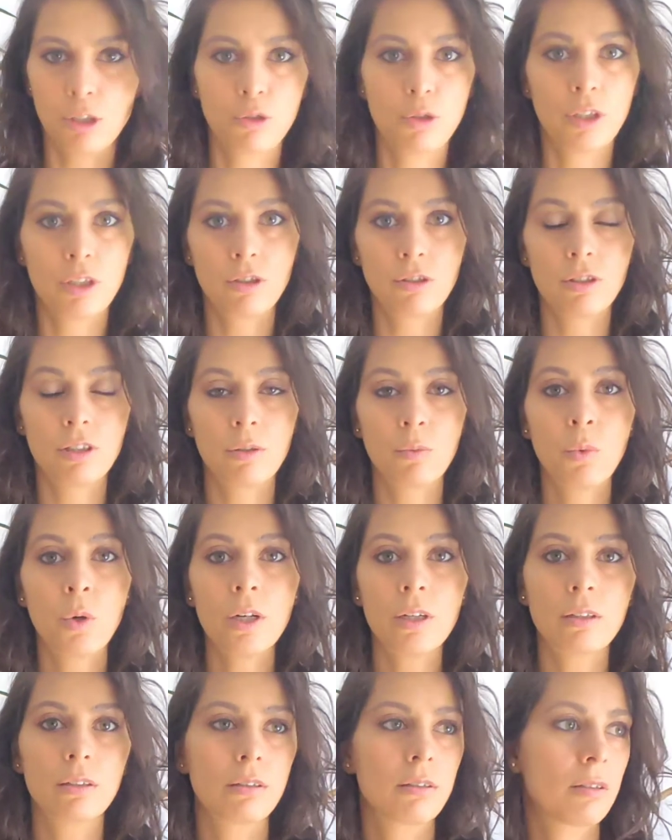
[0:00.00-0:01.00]
situations at
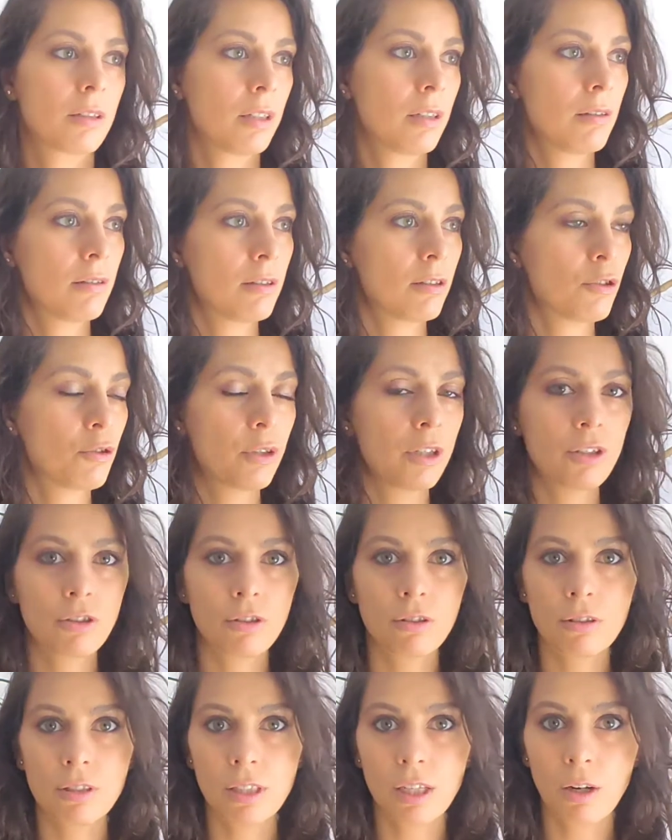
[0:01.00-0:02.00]
work, tense
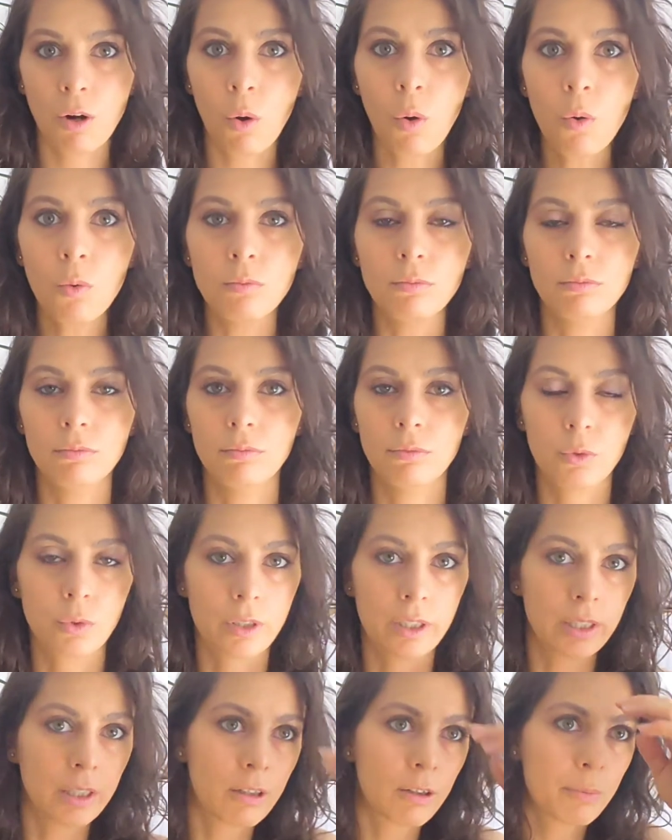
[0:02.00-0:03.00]
situations at home
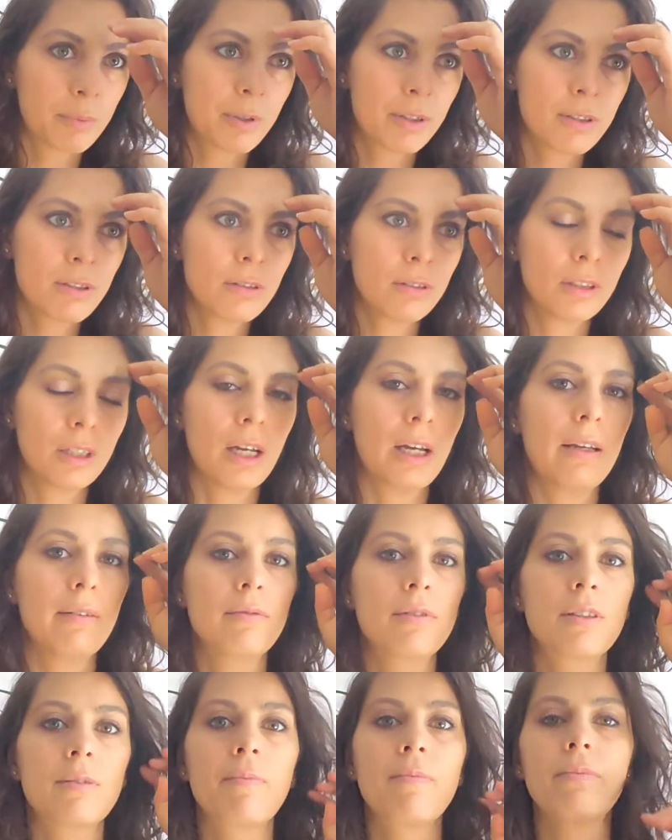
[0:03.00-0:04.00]
or in our personal
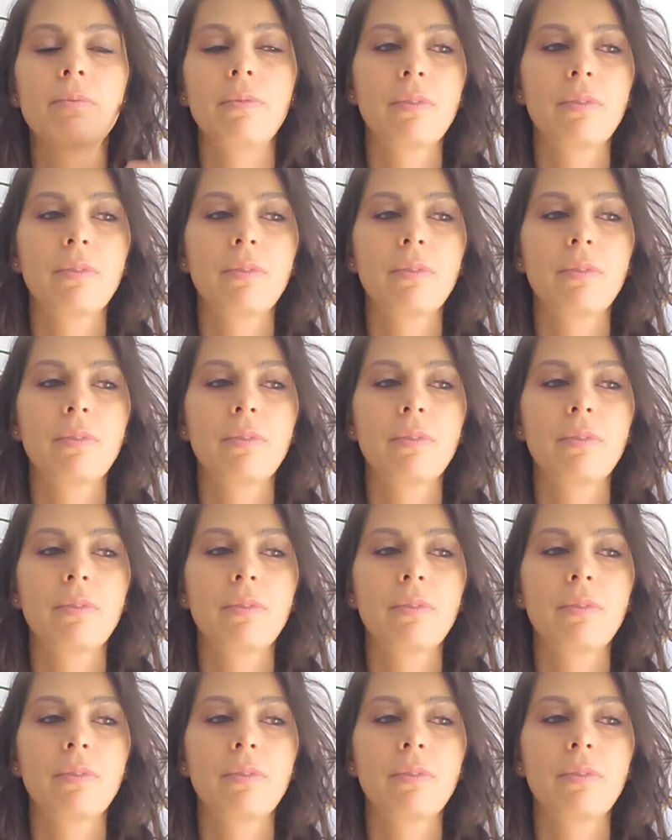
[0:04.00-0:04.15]
lives,